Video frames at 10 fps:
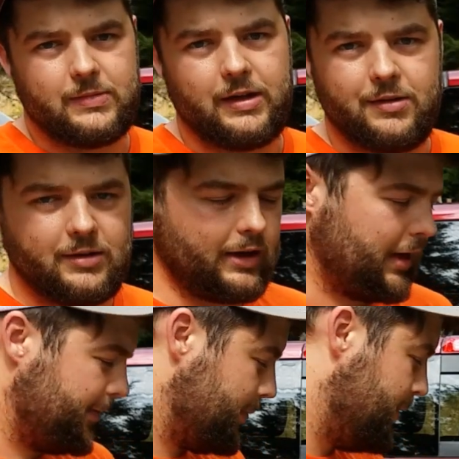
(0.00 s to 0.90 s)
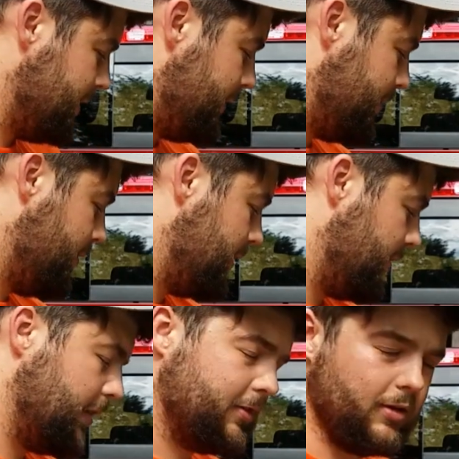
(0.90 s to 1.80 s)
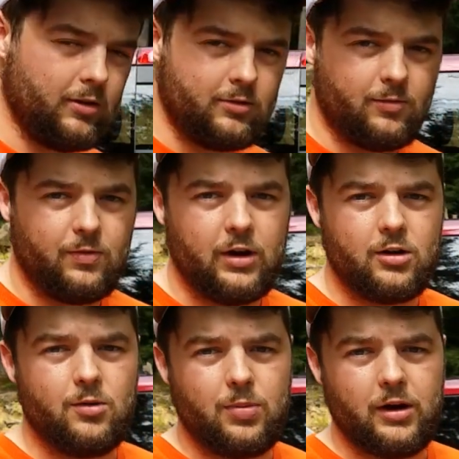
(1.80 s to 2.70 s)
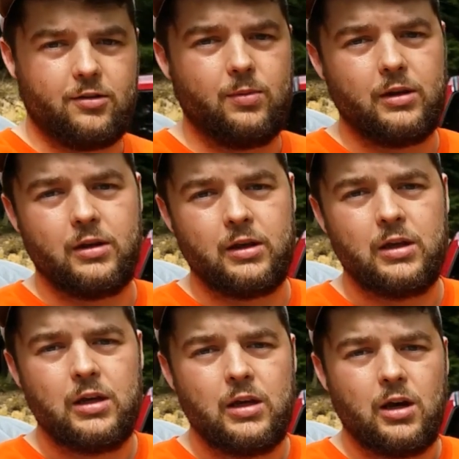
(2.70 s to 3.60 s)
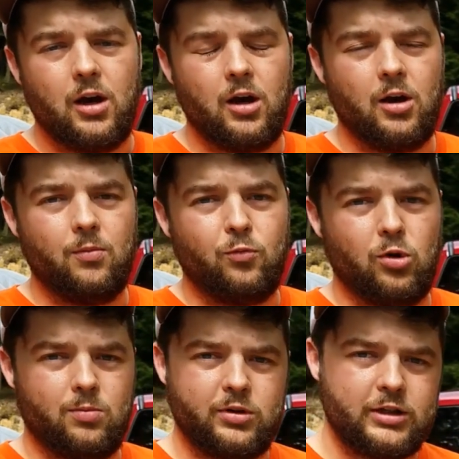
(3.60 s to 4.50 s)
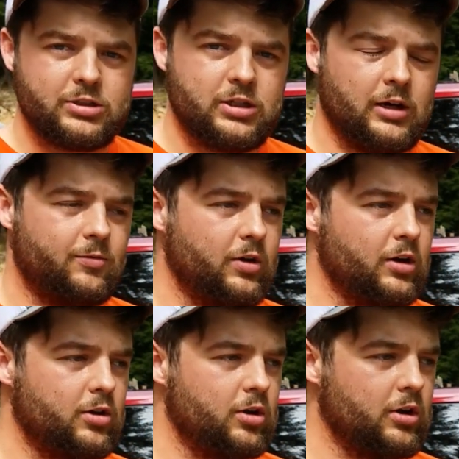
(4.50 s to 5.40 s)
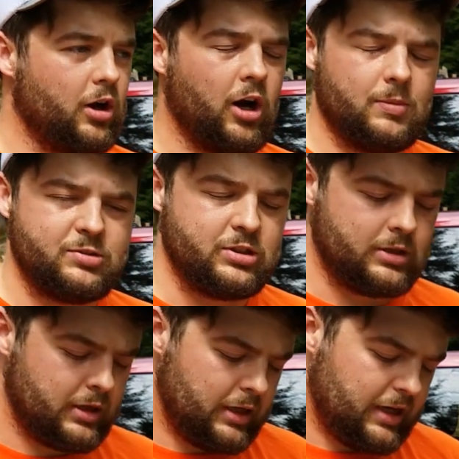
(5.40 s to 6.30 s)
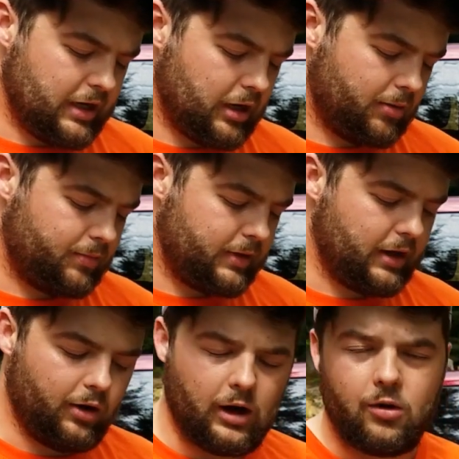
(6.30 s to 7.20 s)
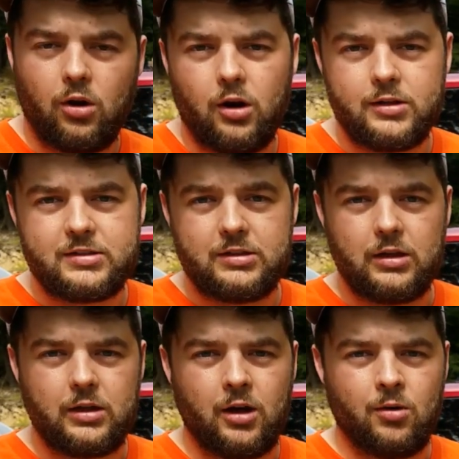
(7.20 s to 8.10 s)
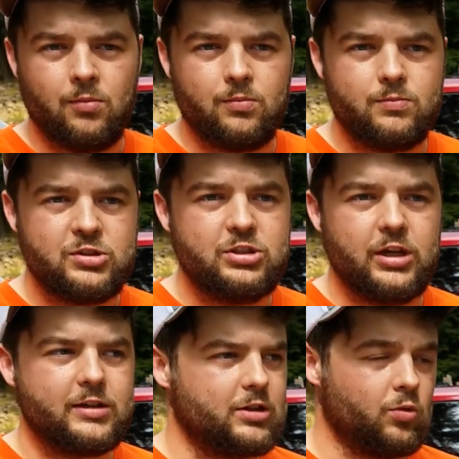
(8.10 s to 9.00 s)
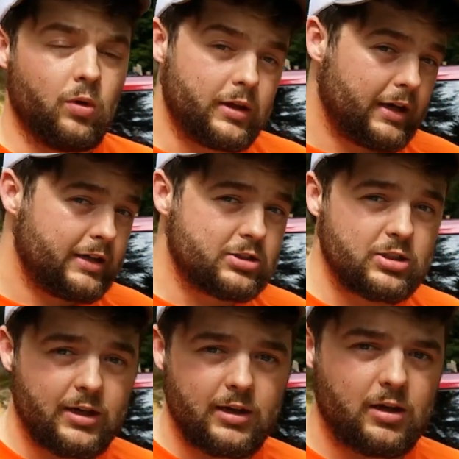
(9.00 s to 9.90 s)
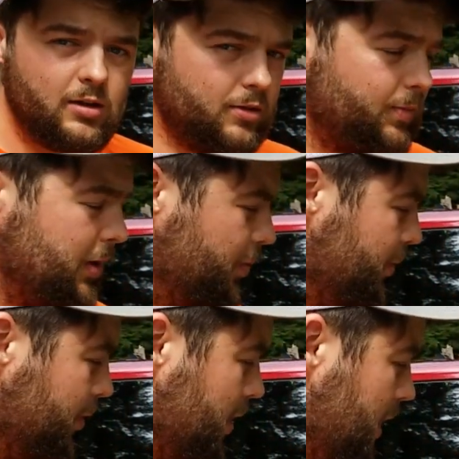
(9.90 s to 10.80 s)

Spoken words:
have to put this on here. It's a very good possibility for a brush gun, very good option. Now, I would honestly suggest a 20 gauge slug to people more